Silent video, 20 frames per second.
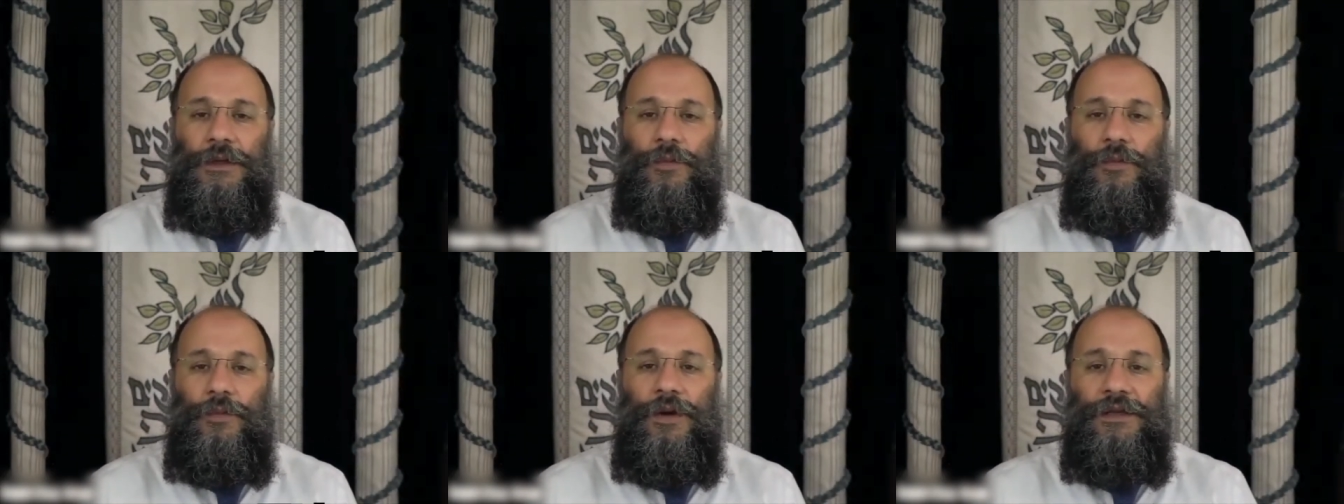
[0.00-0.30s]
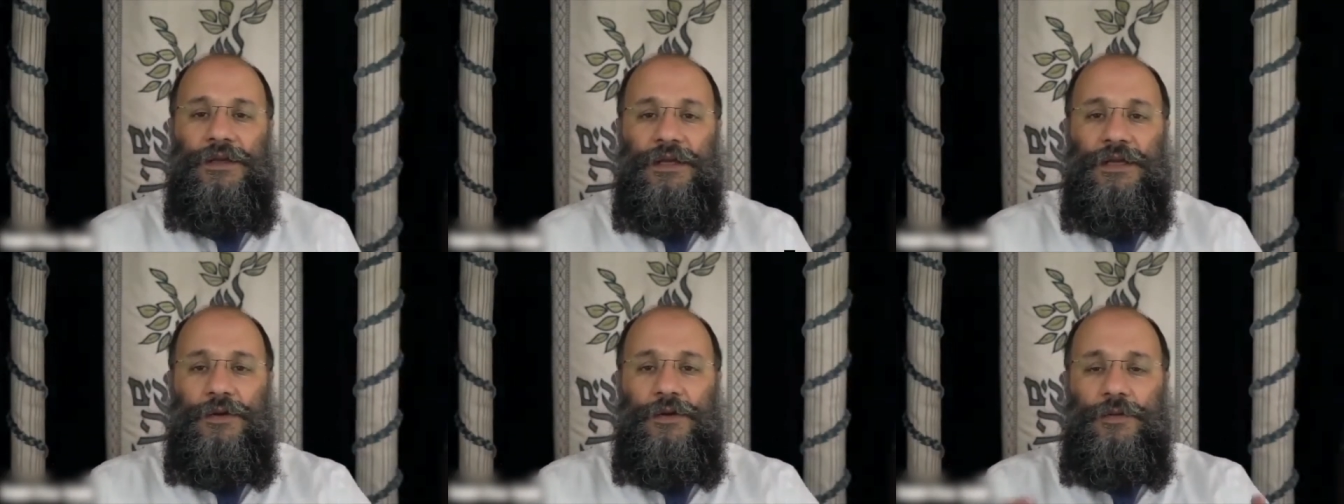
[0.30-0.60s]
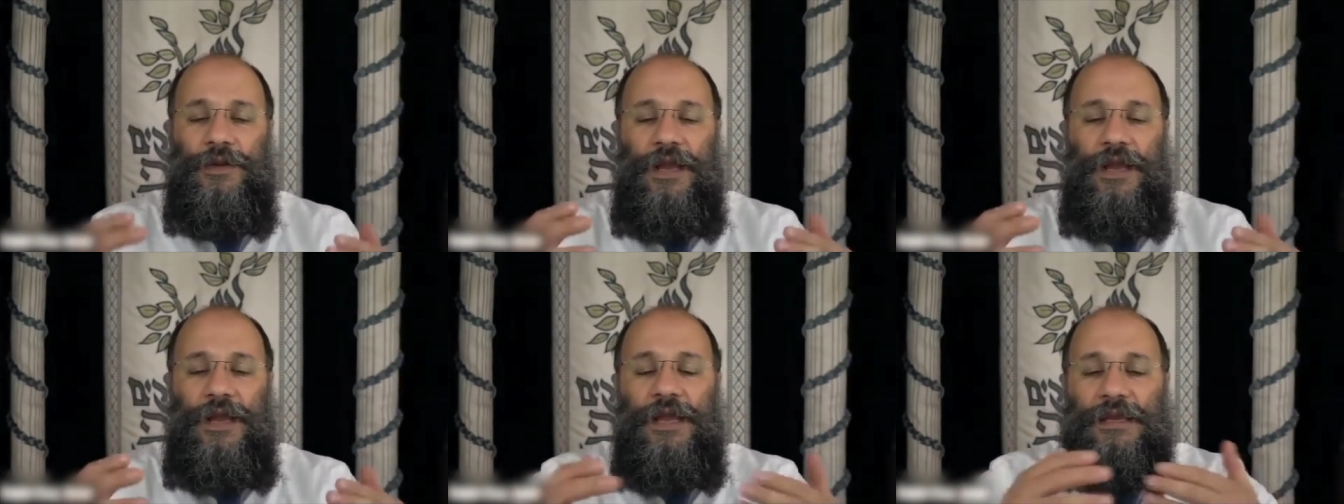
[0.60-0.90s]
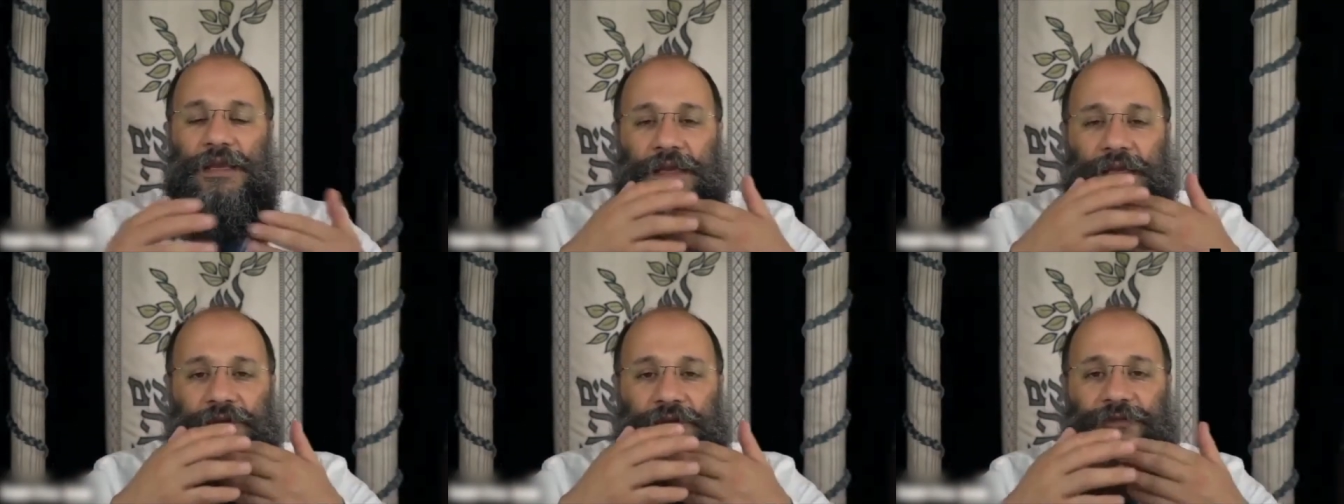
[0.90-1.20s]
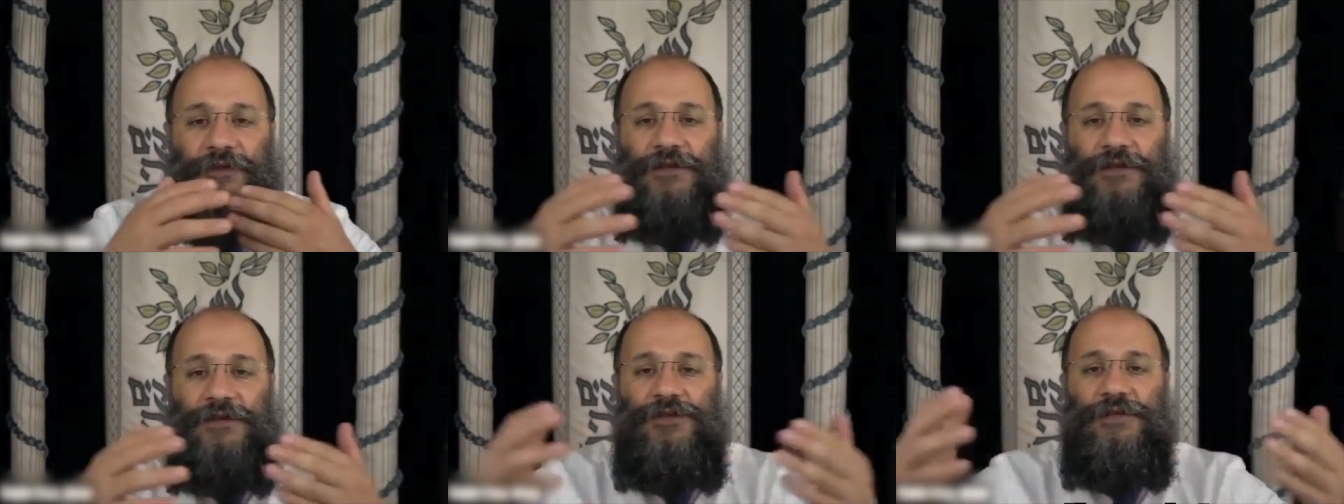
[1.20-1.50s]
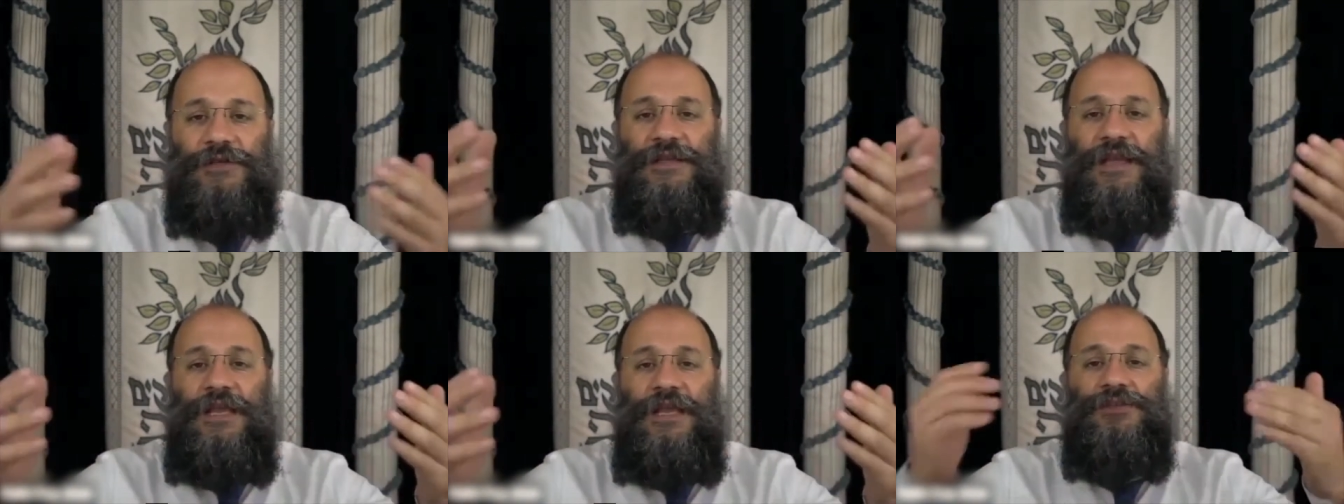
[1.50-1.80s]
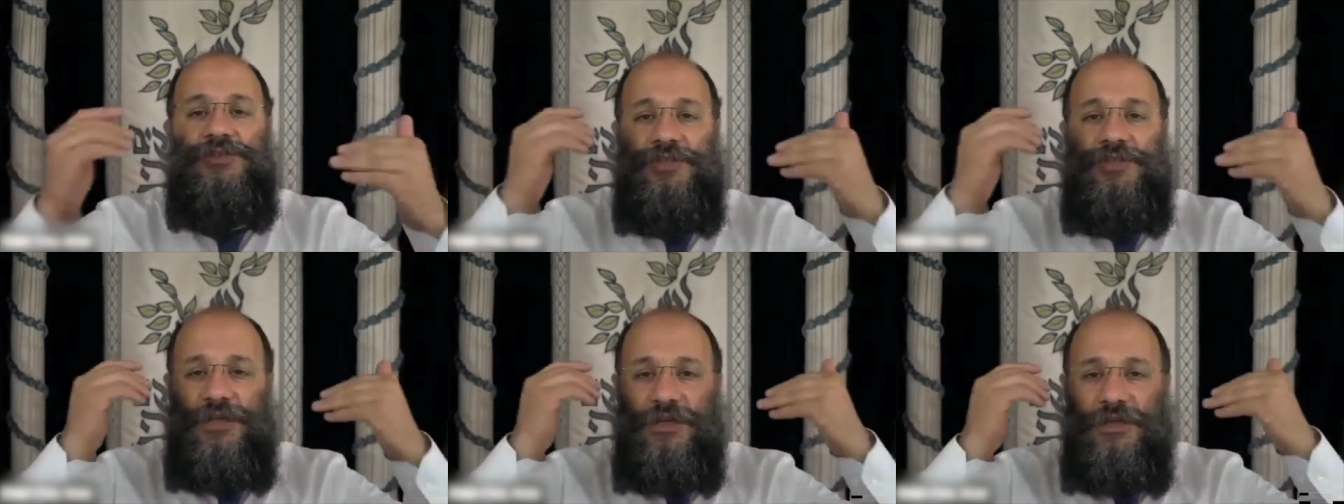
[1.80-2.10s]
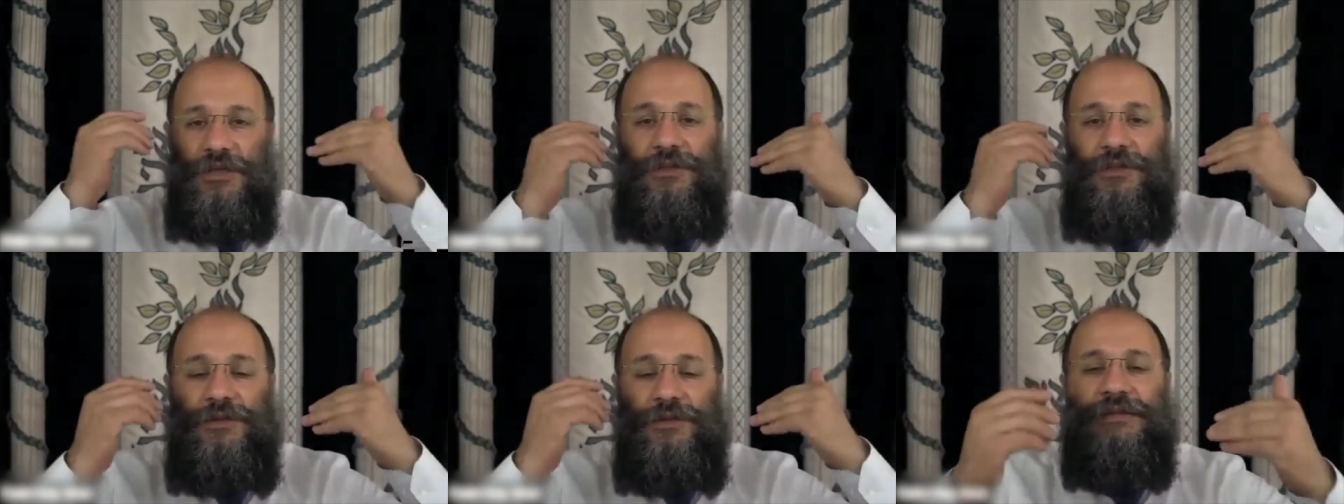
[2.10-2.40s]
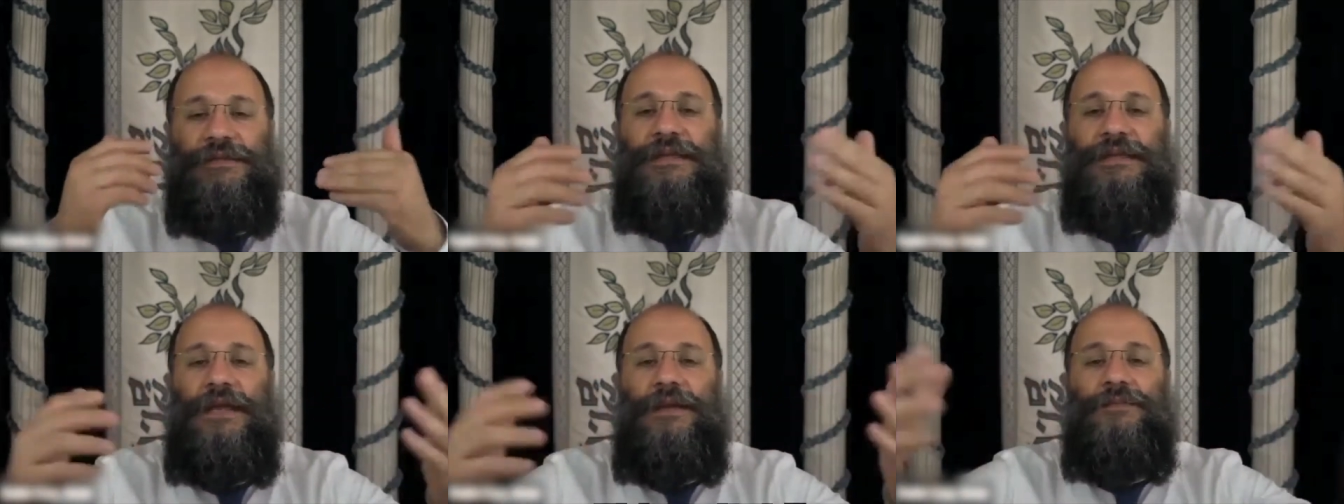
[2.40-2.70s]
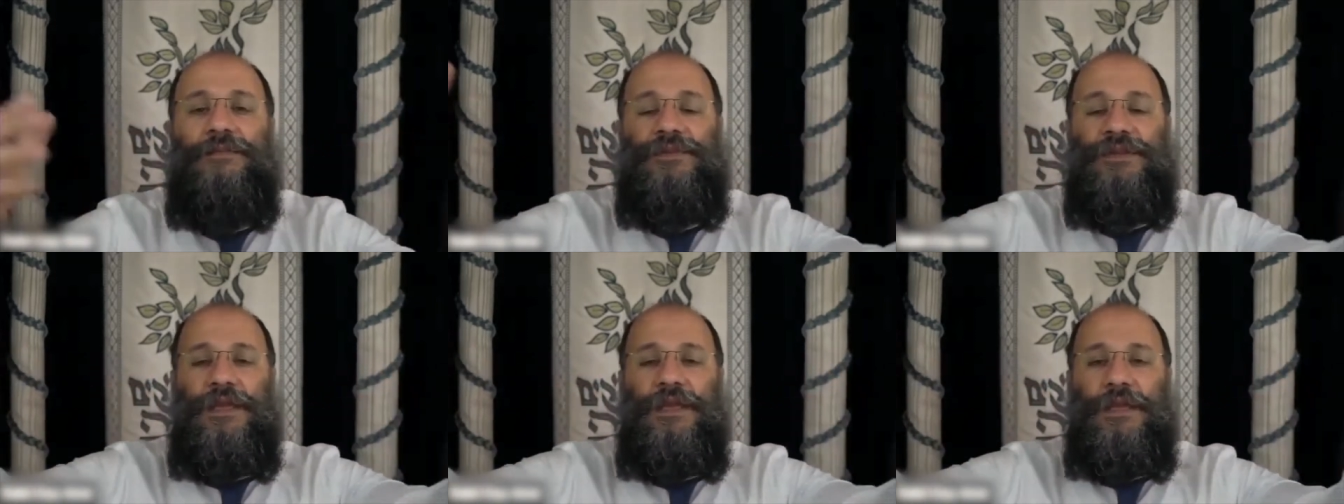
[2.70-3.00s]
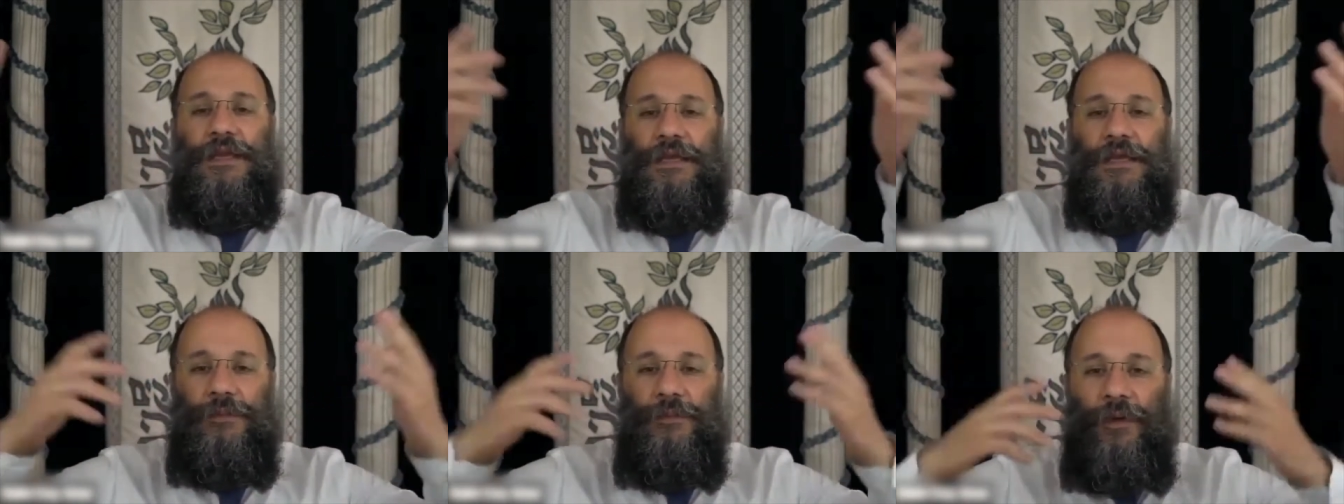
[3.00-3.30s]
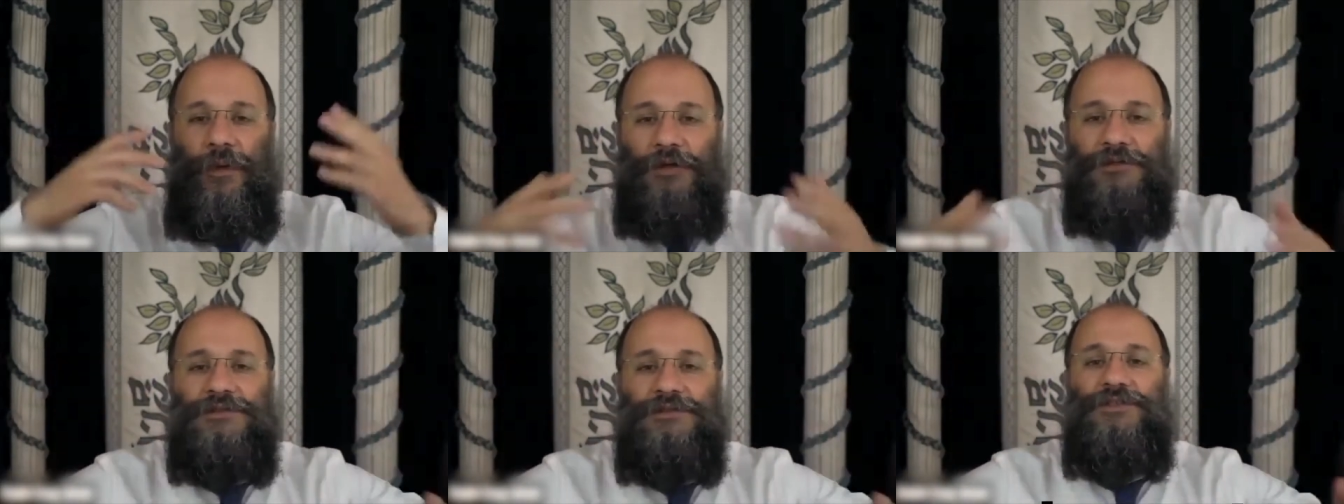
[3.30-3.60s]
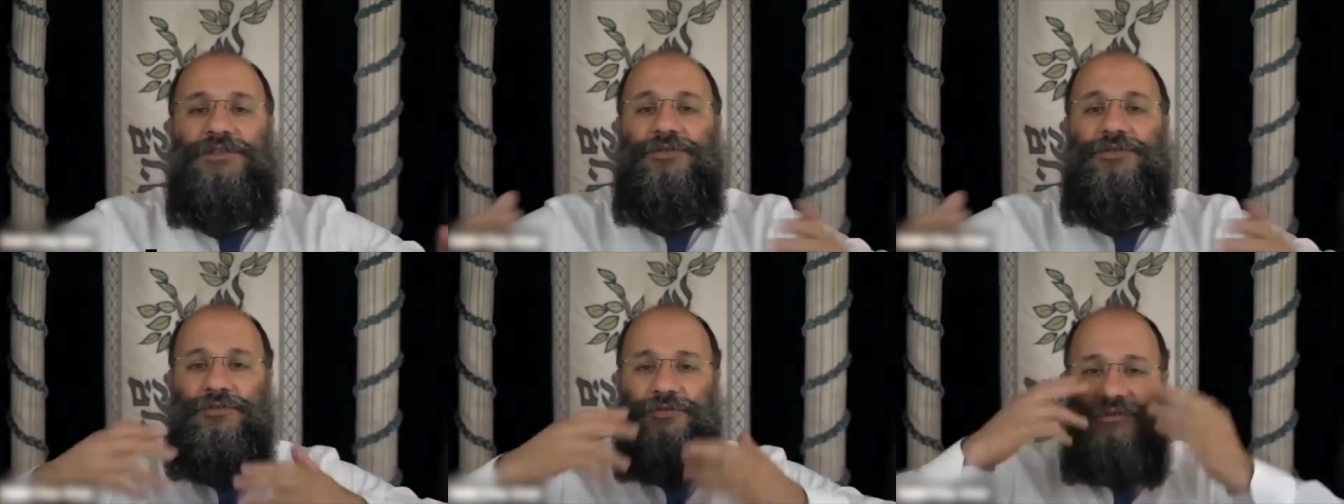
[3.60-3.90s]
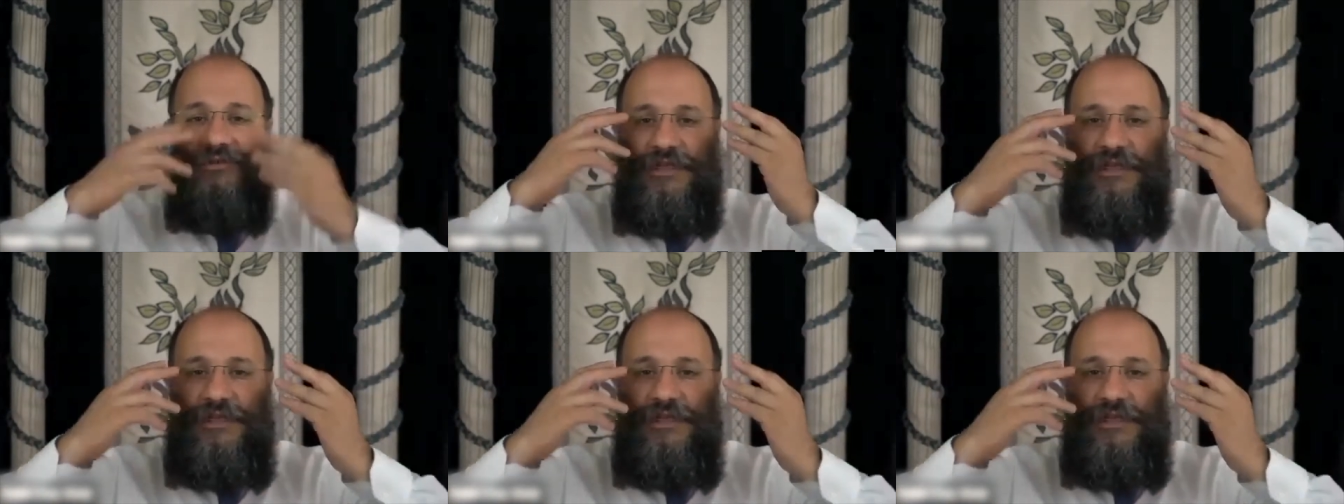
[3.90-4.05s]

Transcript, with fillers: When he created vegetation, the same thing, in multitude,